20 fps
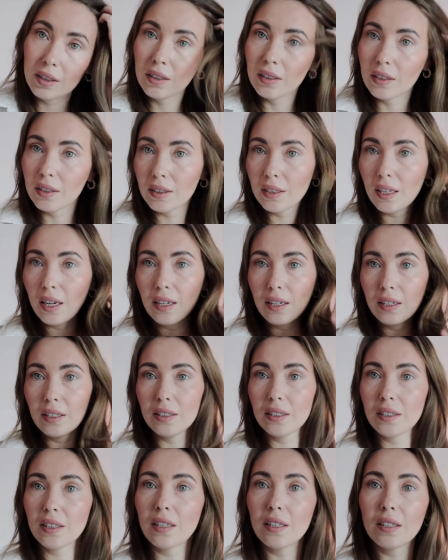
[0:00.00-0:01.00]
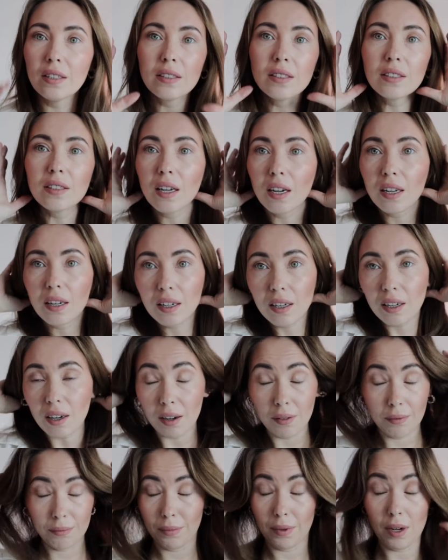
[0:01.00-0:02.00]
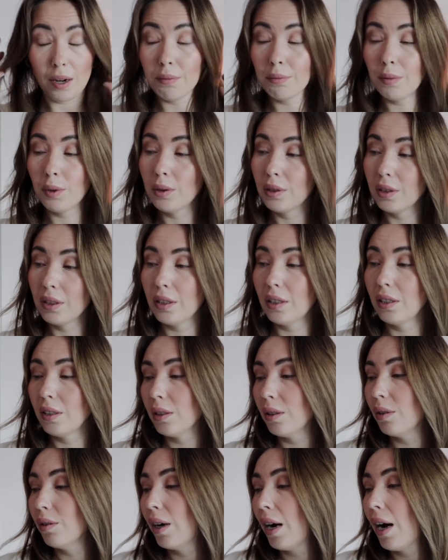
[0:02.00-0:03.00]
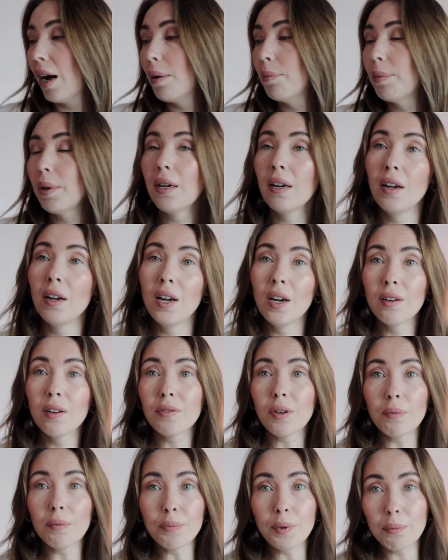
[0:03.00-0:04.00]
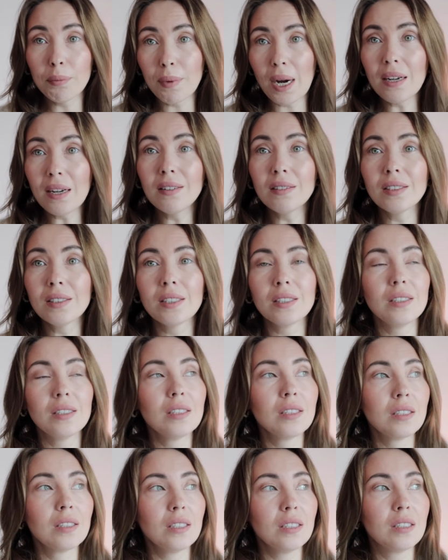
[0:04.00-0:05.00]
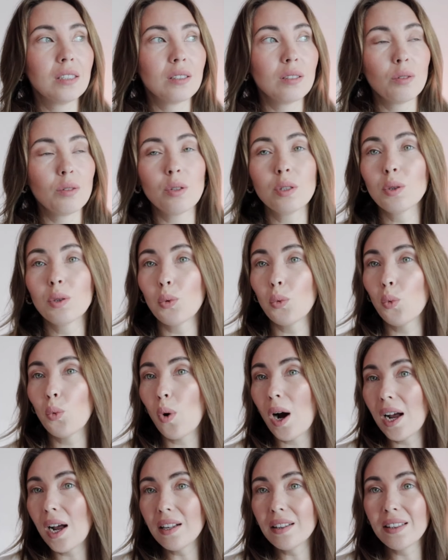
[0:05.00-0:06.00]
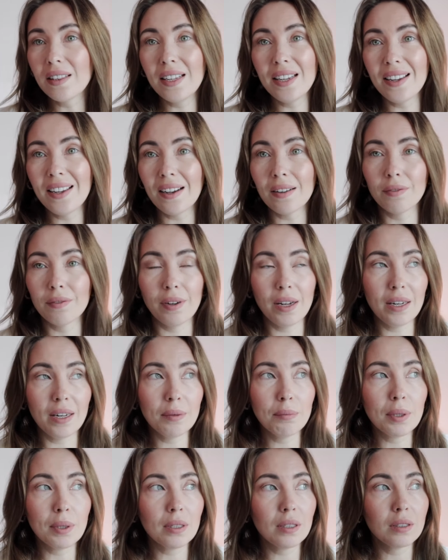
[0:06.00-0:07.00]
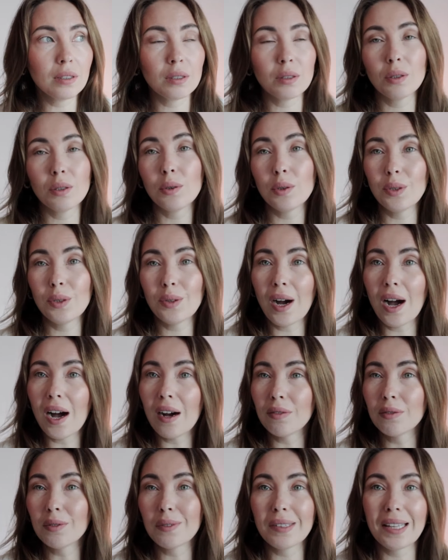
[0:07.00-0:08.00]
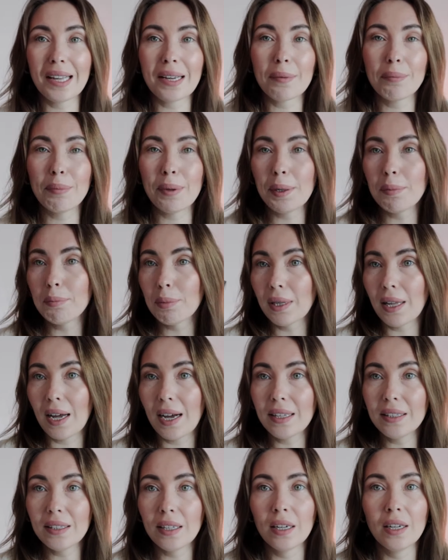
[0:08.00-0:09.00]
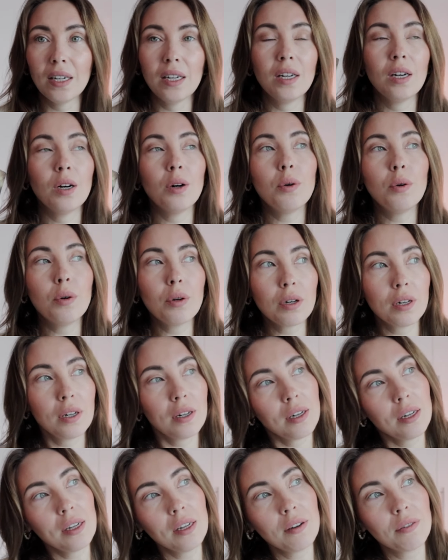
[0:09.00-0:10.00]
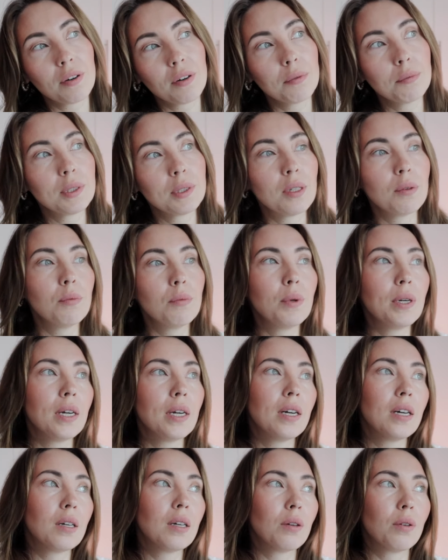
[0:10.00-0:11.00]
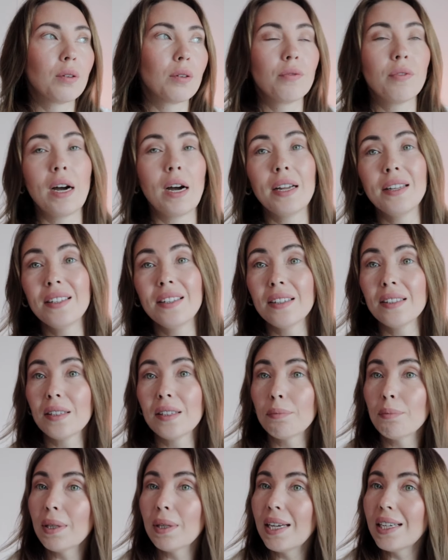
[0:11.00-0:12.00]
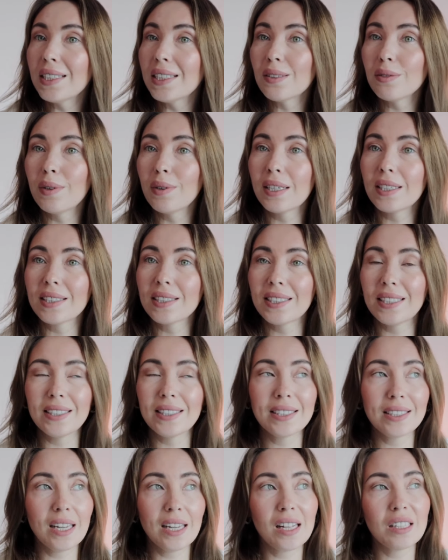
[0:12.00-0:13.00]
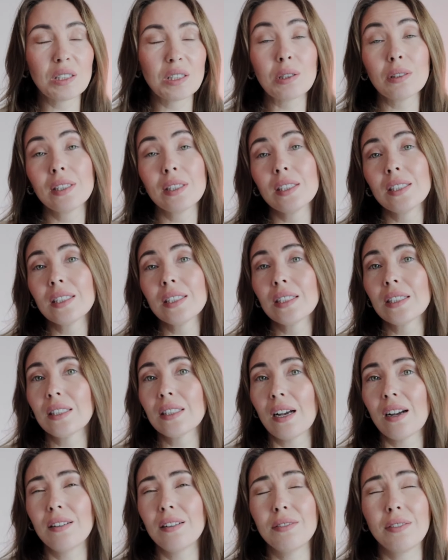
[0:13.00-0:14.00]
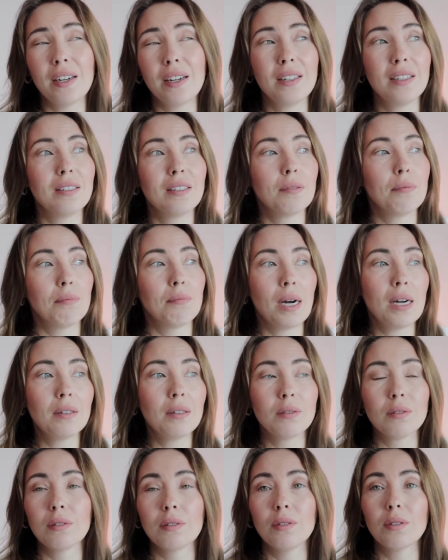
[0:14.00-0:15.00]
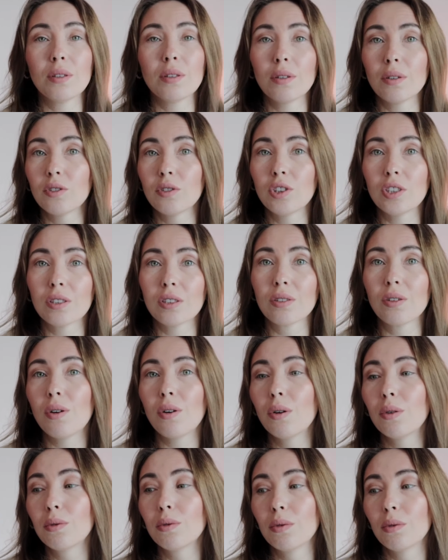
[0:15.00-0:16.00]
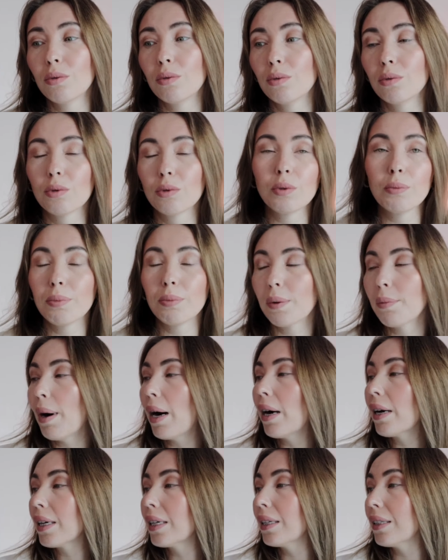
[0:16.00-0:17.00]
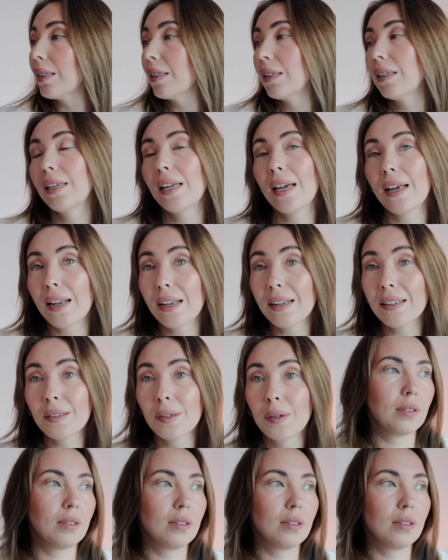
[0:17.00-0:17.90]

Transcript: Stunning. I'm honestly so happy. From the minuses, it's not widely available, so you have to like pre-plan ordering from somewhere or finding the place where they sell. So this is, I find, minus. You cannot just go to supermarket and get it.